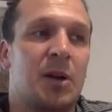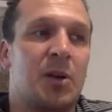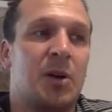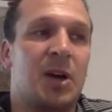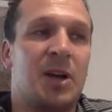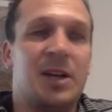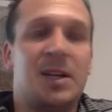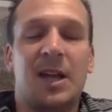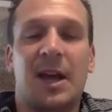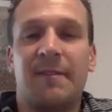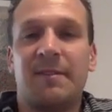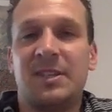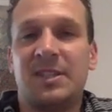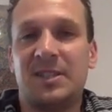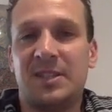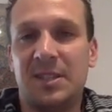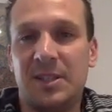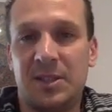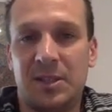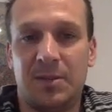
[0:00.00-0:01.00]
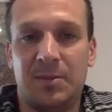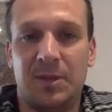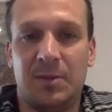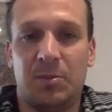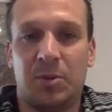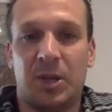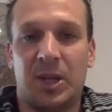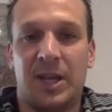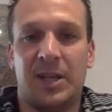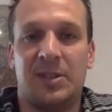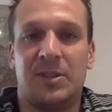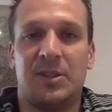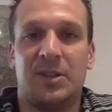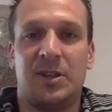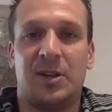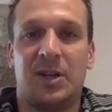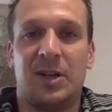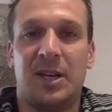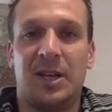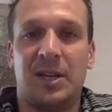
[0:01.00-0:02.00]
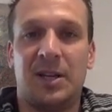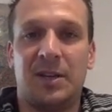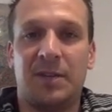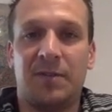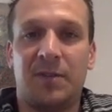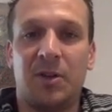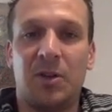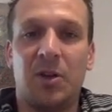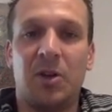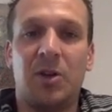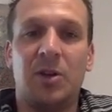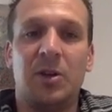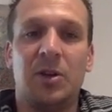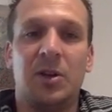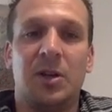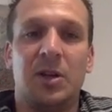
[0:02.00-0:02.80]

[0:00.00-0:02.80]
I didn't have a system in place that I needed to follow